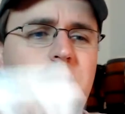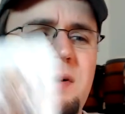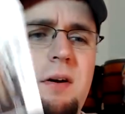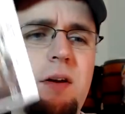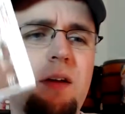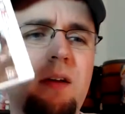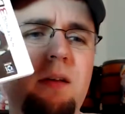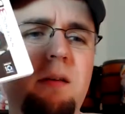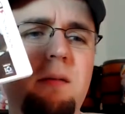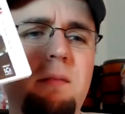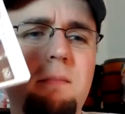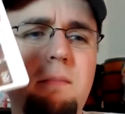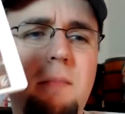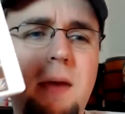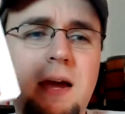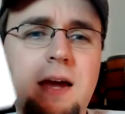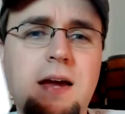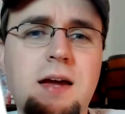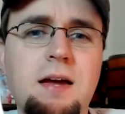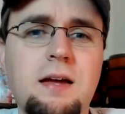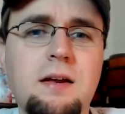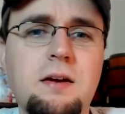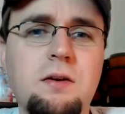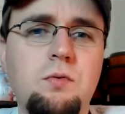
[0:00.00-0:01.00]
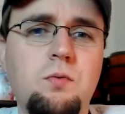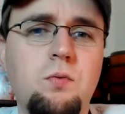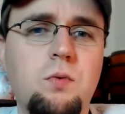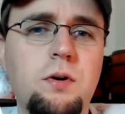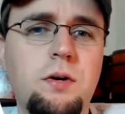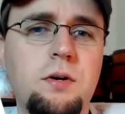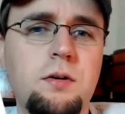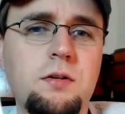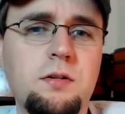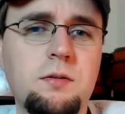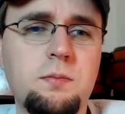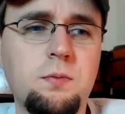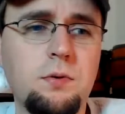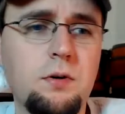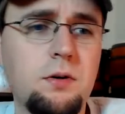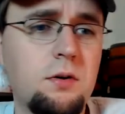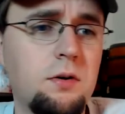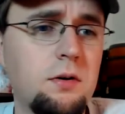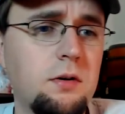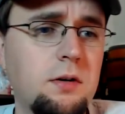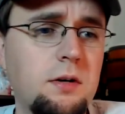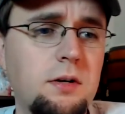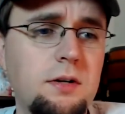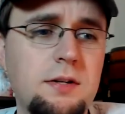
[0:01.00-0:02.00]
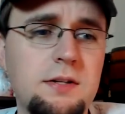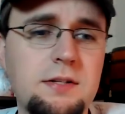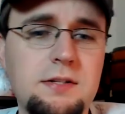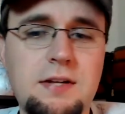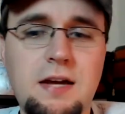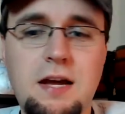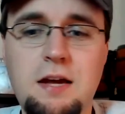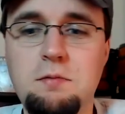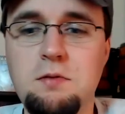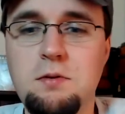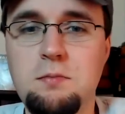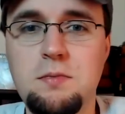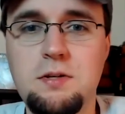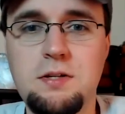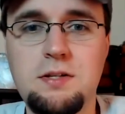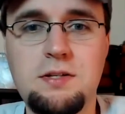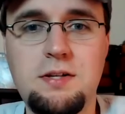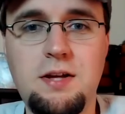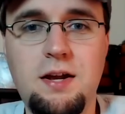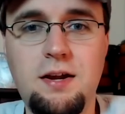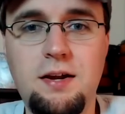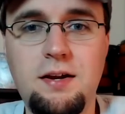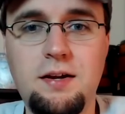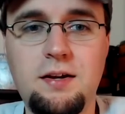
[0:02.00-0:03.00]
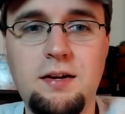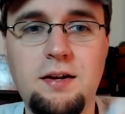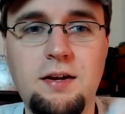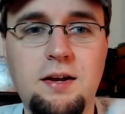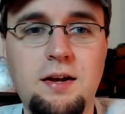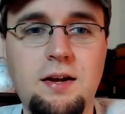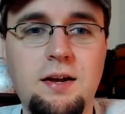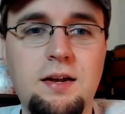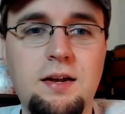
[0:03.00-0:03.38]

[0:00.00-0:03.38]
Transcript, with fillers: But man, was pre-ordering this game a mistake.